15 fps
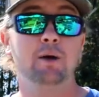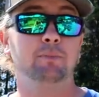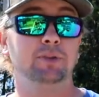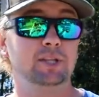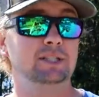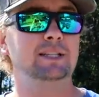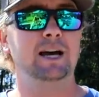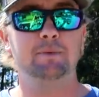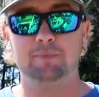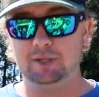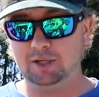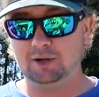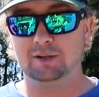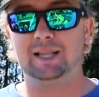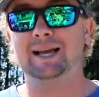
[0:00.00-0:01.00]
But this time of
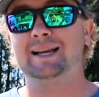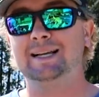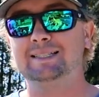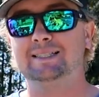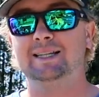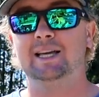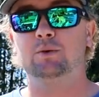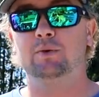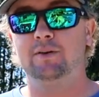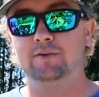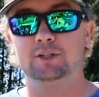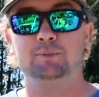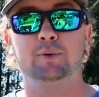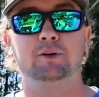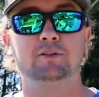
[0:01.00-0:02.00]
year, like I said,
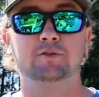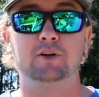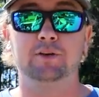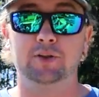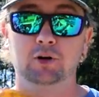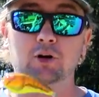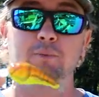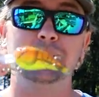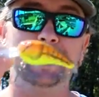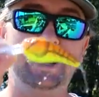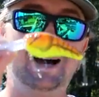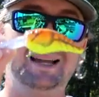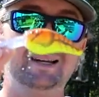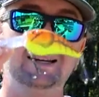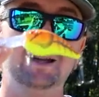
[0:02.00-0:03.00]
whenever it's post front, they're going to be
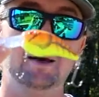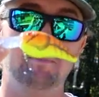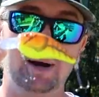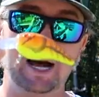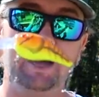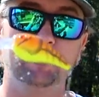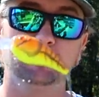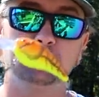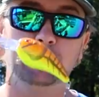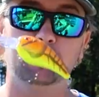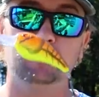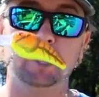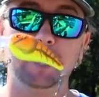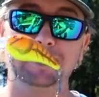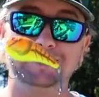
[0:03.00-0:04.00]
hiding behind those big
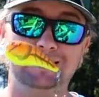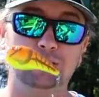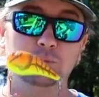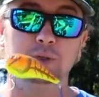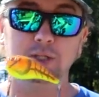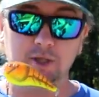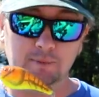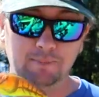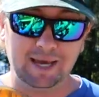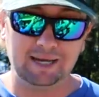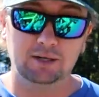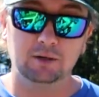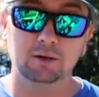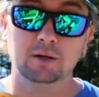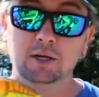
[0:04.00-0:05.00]
rocks. And that's a really good
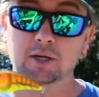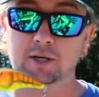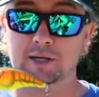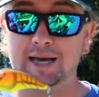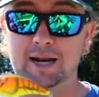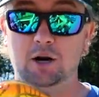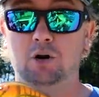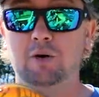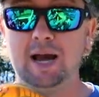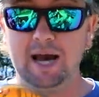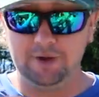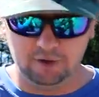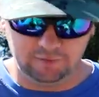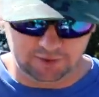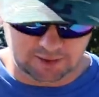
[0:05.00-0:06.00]
bait to kind of
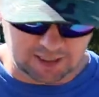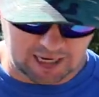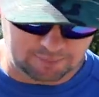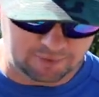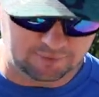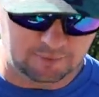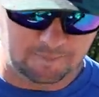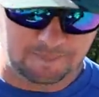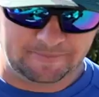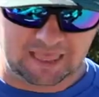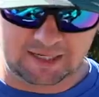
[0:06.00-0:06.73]
grind over the top of them.